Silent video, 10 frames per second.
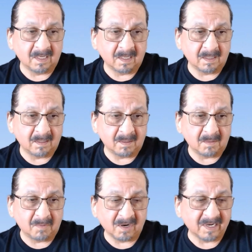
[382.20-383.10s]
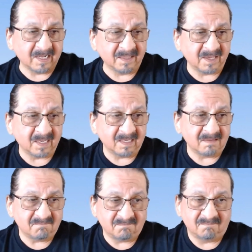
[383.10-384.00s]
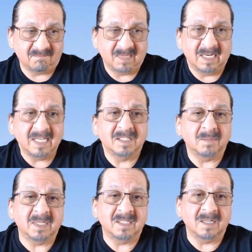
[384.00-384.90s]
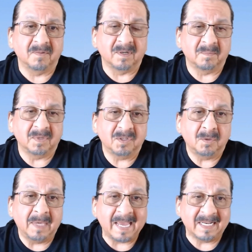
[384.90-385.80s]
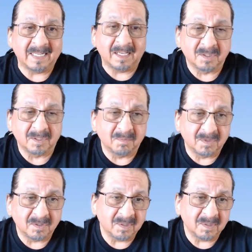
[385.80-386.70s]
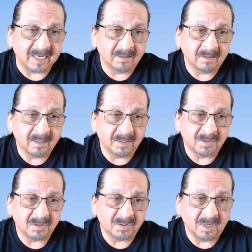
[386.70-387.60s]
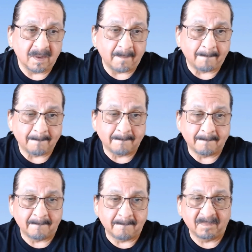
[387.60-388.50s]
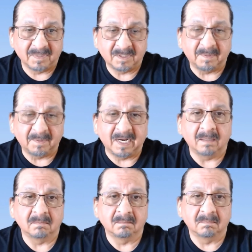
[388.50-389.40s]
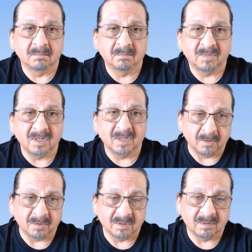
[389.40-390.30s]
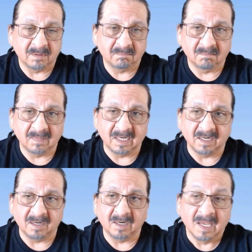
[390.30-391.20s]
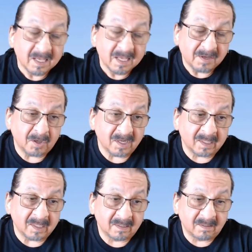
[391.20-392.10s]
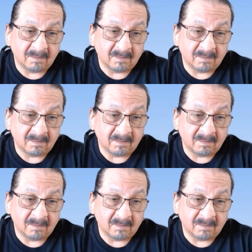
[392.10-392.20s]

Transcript: a marketing thing. It needs to be different, but you can't tell Zoom to do that. It's just going to spit out the notes, and they're good,